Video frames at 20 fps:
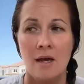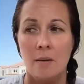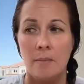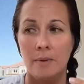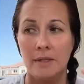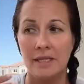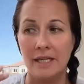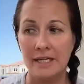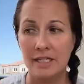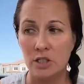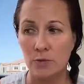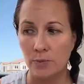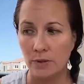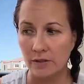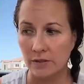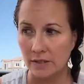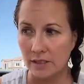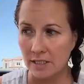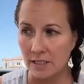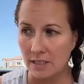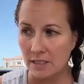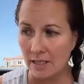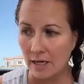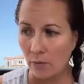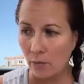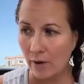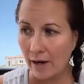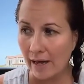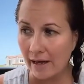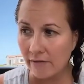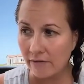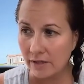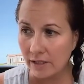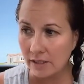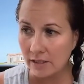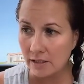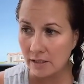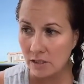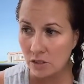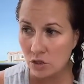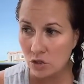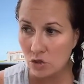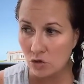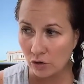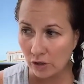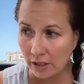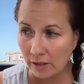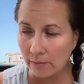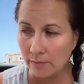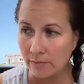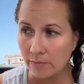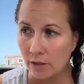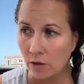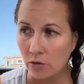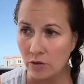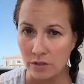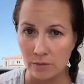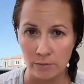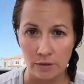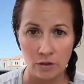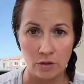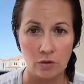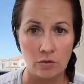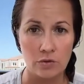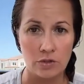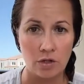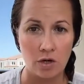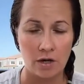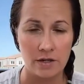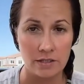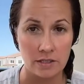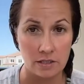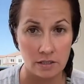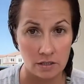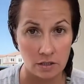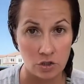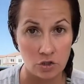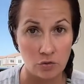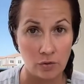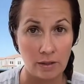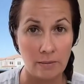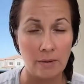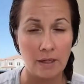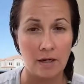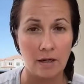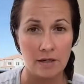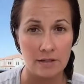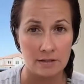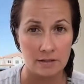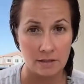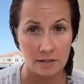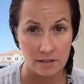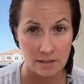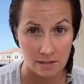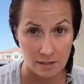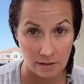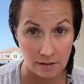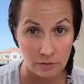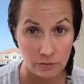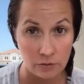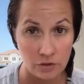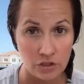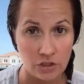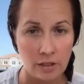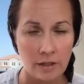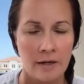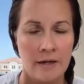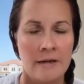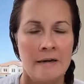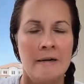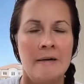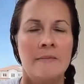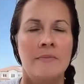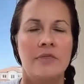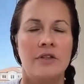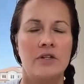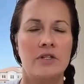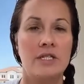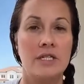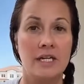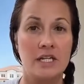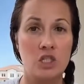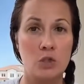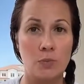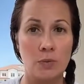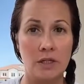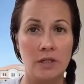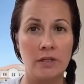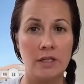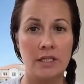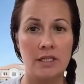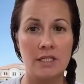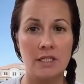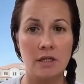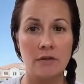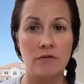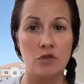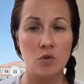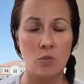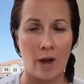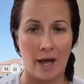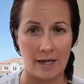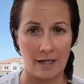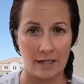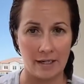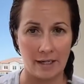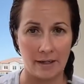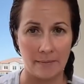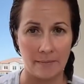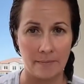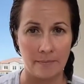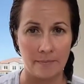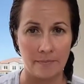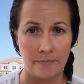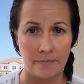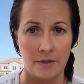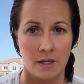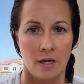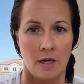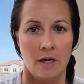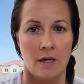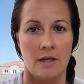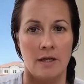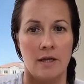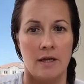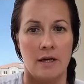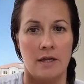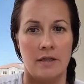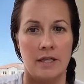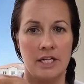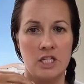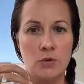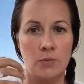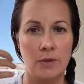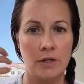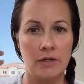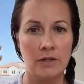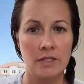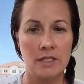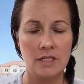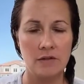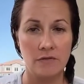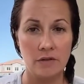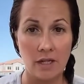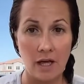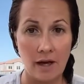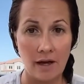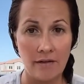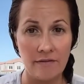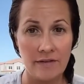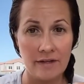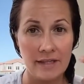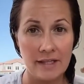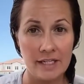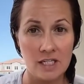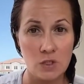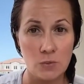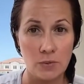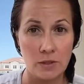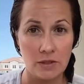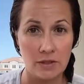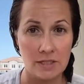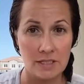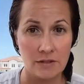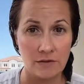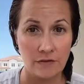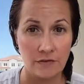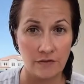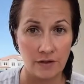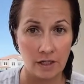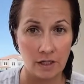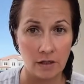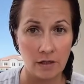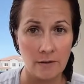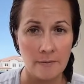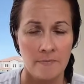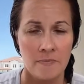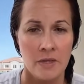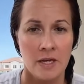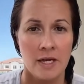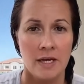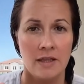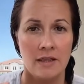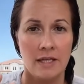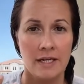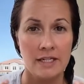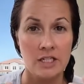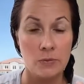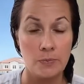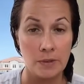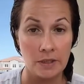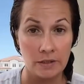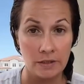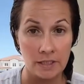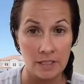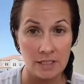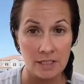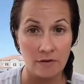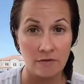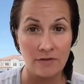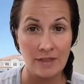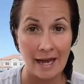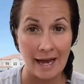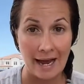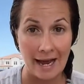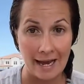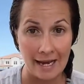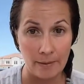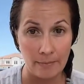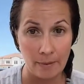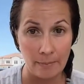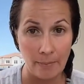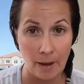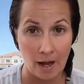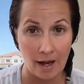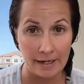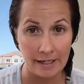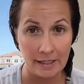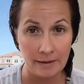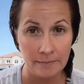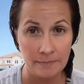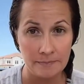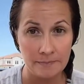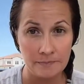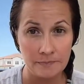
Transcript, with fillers: but the experience that we're having in this dream, the Course of Miracles calls this the dream. It calls this the illusion. There's the experience of duality, the experience of love and the experience of fear, the experience of that I am a body,